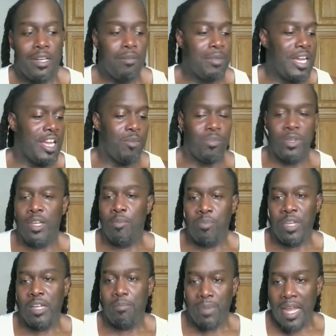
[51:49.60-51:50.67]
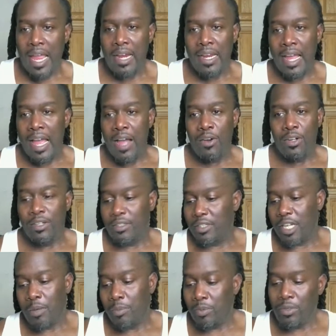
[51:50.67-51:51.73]
Granted, he might be a big black guy
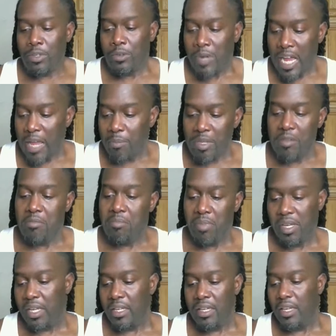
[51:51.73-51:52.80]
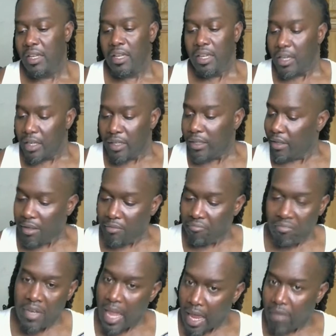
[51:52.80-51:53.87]
with a couple of white people, but
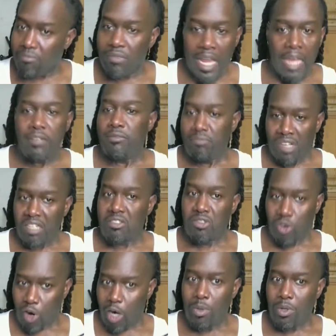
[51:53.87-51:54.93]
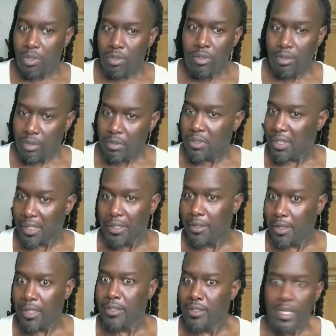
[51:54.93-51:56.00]
that looks normal.
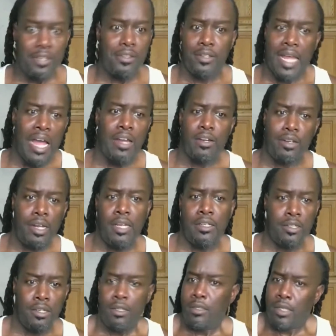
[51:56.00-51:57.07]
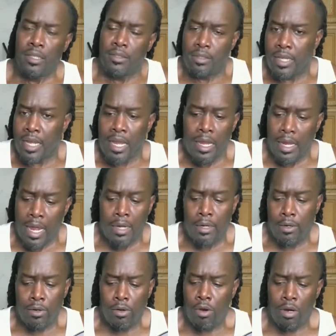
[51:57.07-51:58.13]
There's nothing out of
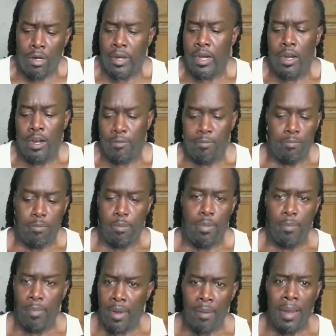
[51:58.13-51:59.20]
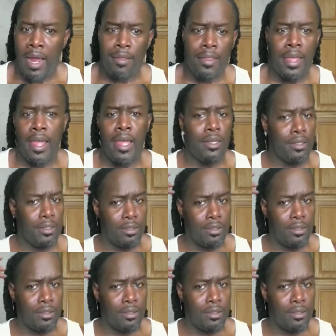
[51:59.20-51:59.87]
the ordinary about